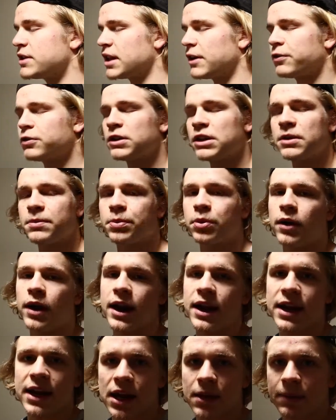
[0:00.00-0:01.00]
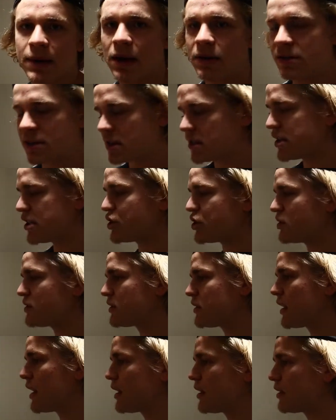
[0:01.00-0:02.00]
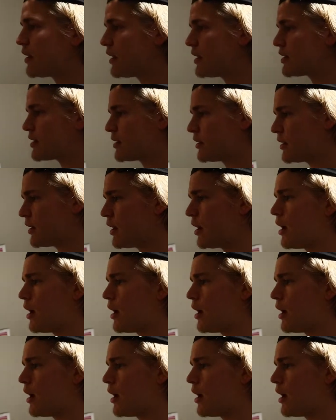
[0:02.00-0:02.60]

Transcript: definitely pray about decisions like this